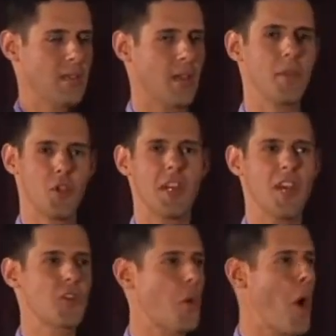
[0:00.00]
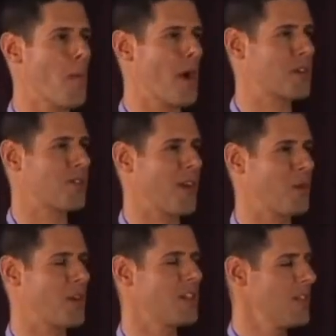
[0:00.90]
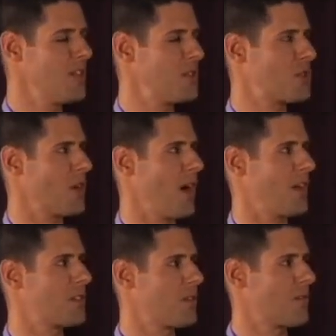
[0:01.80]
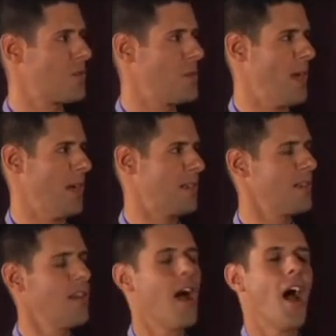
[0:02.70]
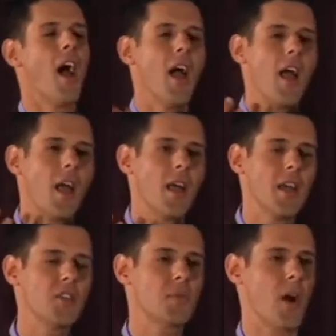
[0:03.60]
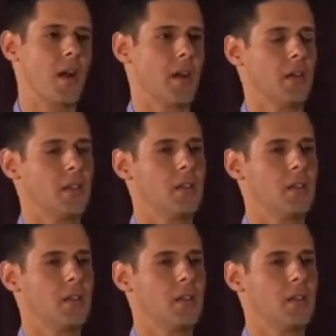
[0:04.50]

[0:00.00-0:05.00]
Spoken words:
I mean, you can hear the quote marks around the words. This is John's roommate, his partner.